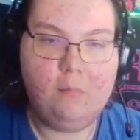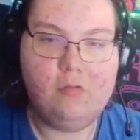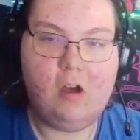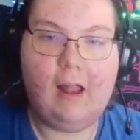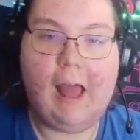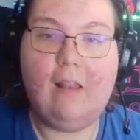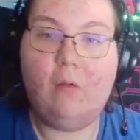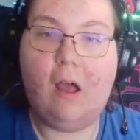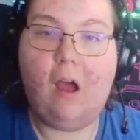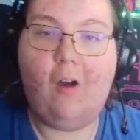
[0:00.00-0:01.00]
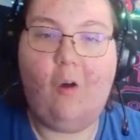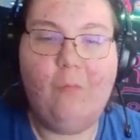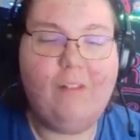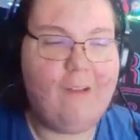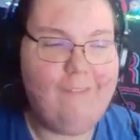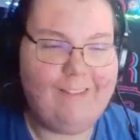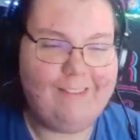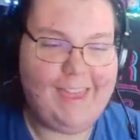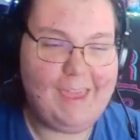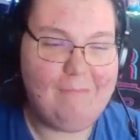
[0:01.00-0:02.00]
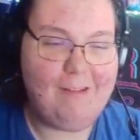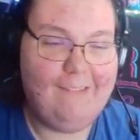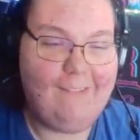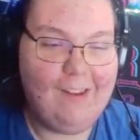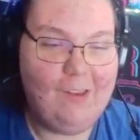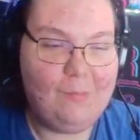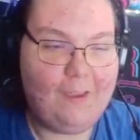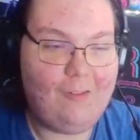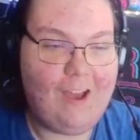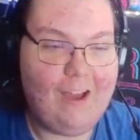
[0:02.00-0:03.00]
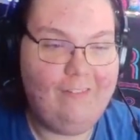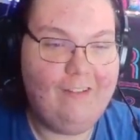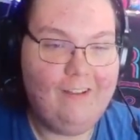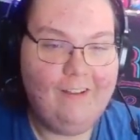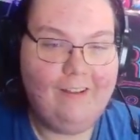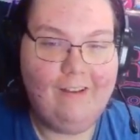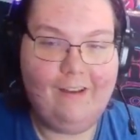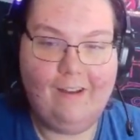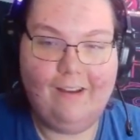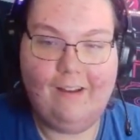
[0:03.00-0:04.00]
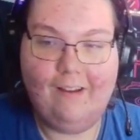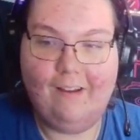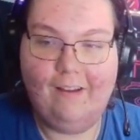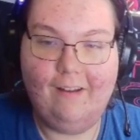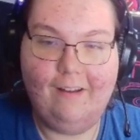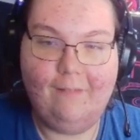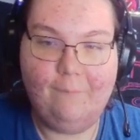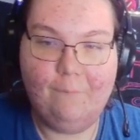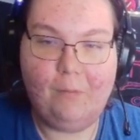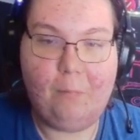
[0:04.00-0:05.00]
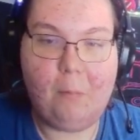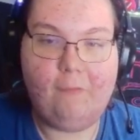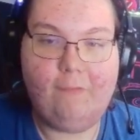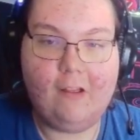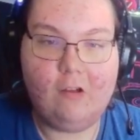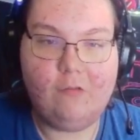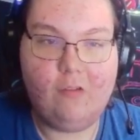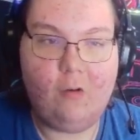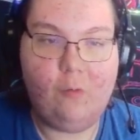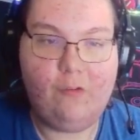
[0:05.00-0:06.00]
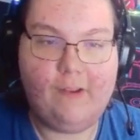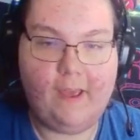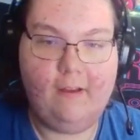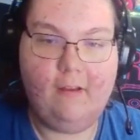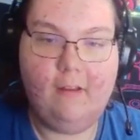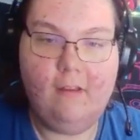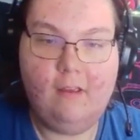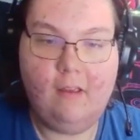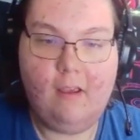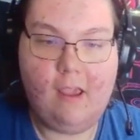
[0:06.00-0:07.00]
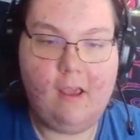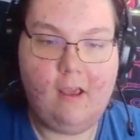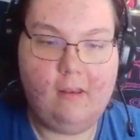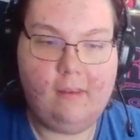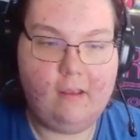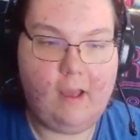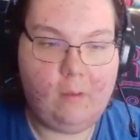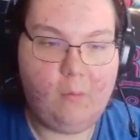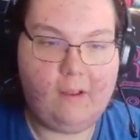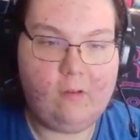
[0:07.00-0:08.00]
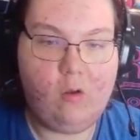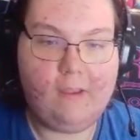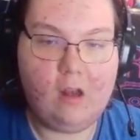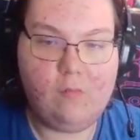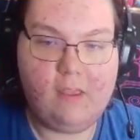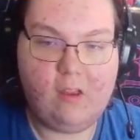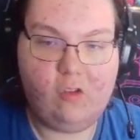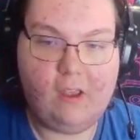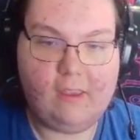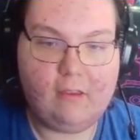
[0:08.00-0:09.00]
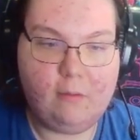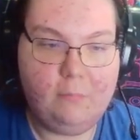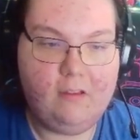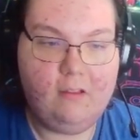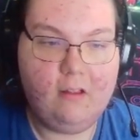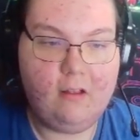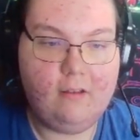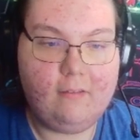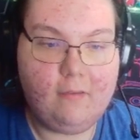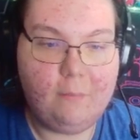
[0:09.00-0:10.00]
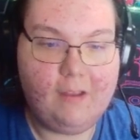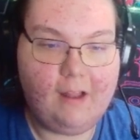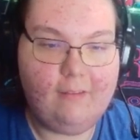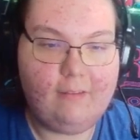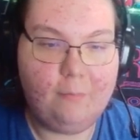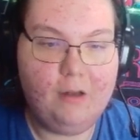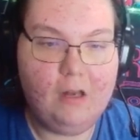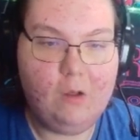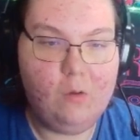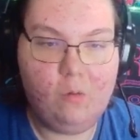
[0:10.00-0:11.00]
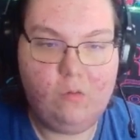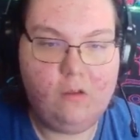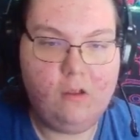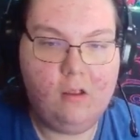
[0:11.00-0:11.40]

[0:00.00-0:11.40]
But I, I, will oh, hopefully with this game, I don't wanna lose my crown. Uh, people fighting over, over there. And I just wanna get over here and try to get some some guns, some loot.